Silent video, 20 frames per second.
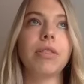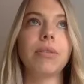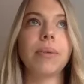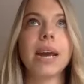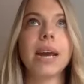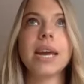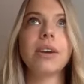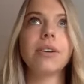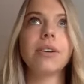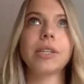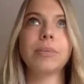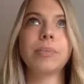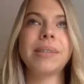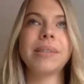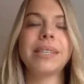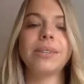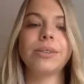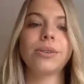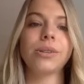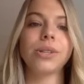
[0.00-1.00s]
three
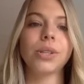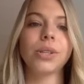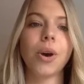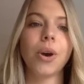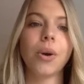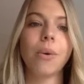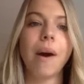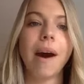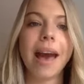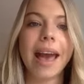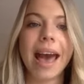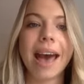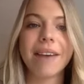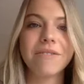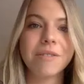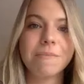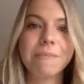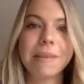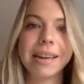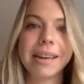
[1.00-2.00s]
Christmases or so, I
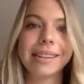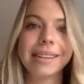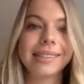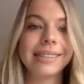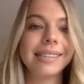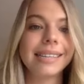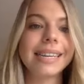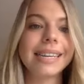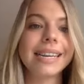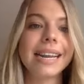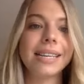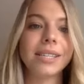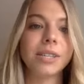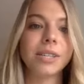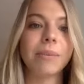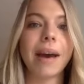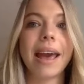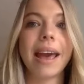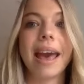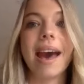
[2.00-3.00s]
haven't been in Sydney.
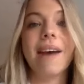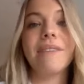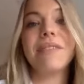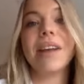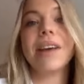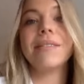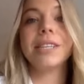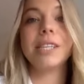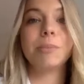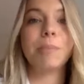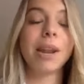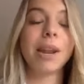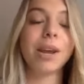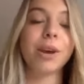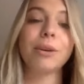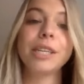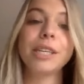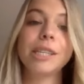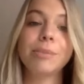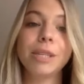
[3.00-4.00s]
So I, have never spent a
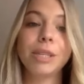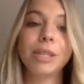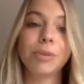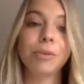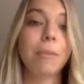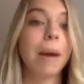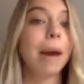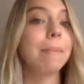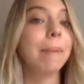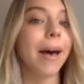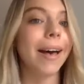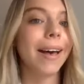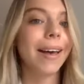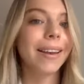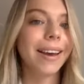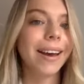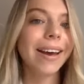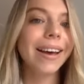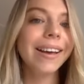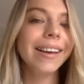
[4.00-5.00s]
Christmas with my
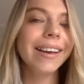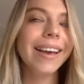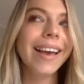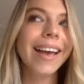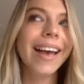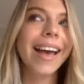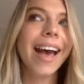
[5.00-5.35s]
partner.